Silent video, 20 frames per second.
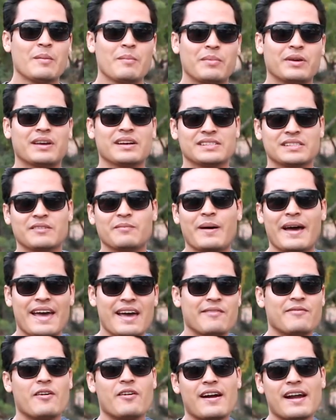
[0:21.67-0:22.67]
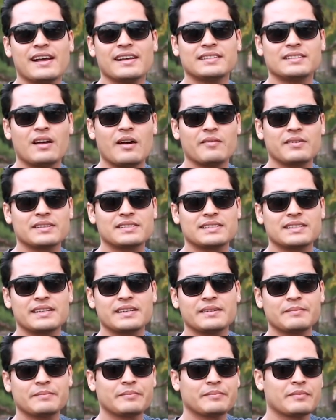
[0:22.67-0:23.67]
because of my FRS,
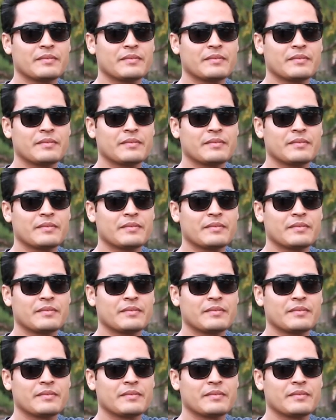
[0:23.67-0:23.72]
obviously.